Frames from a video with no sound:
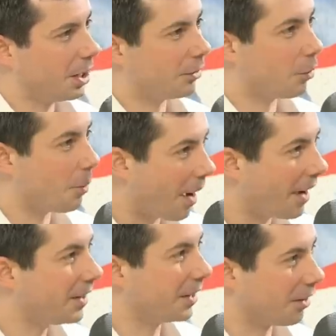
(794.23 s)
of
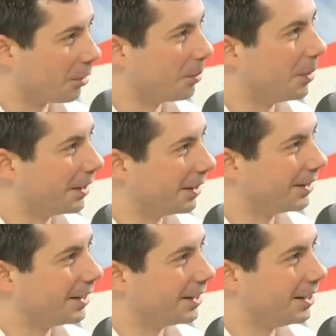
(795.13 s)
reminding everybody
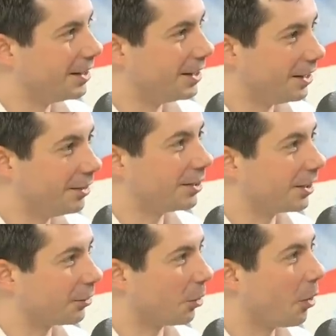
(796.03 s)
that, that these
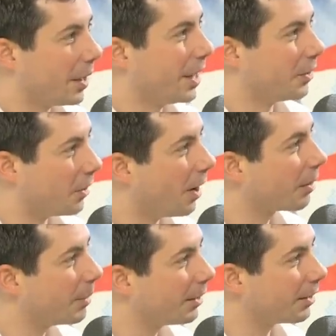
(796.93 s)
things are okay to
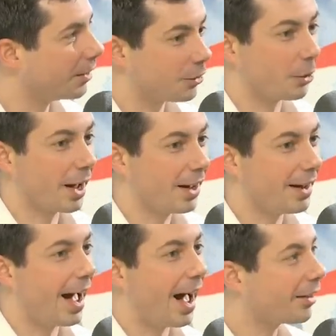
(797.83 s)
talk about, that it's okay
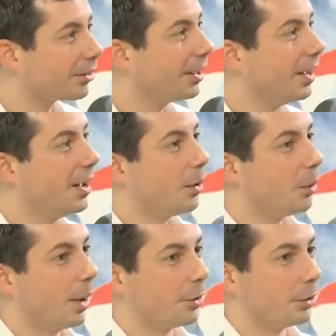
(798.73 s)
to ask
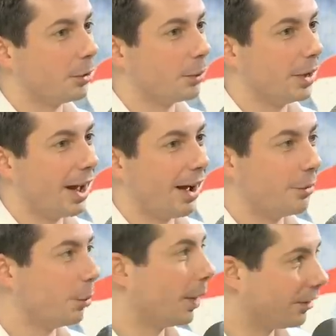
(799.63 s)
whether we
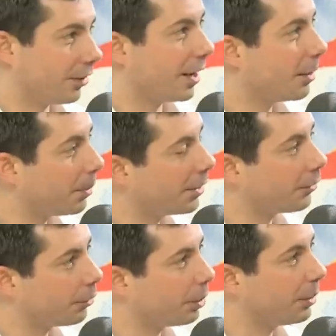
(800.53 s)
have the right setup on
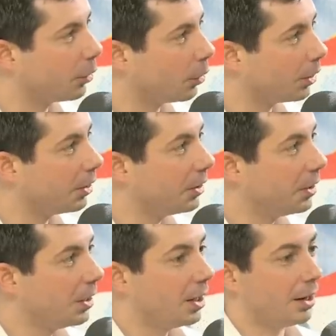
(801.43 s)
the Supreme Court,
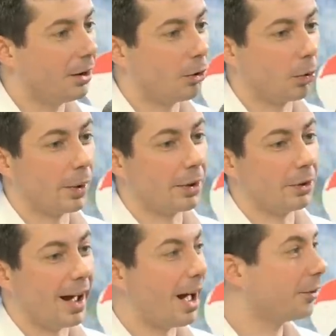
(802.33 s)
uh, or
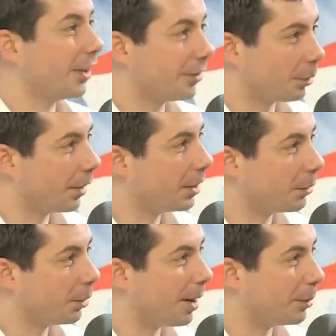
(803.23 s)
whether the House has the right
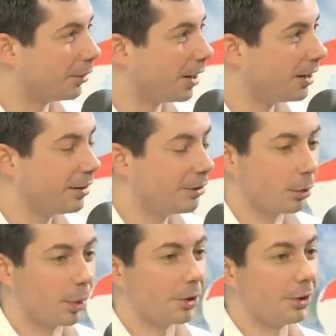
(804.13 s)
number of representatives,
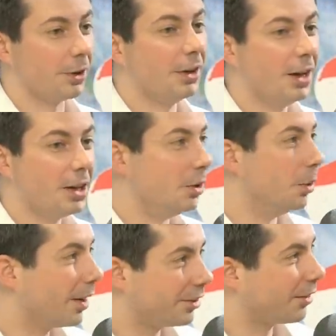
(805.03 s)
or whether the
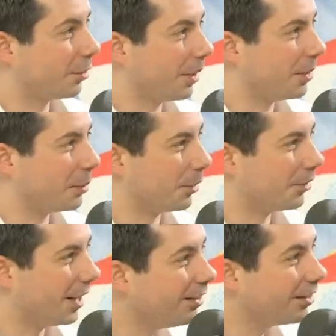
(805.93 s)
U.S. has the right number
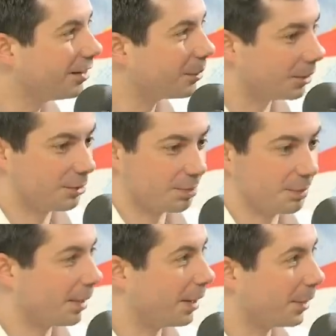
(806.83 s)
of states, which,
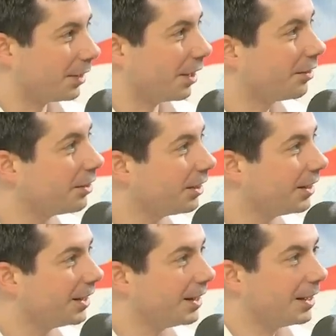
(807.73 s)
by the way, it doesn't.
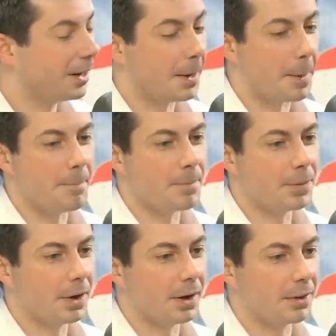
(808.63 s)
Um,
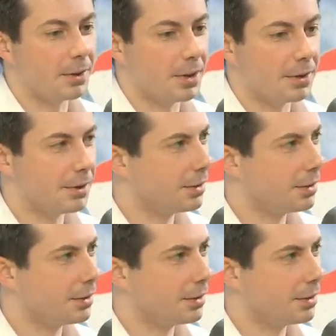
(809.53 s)
uh, and I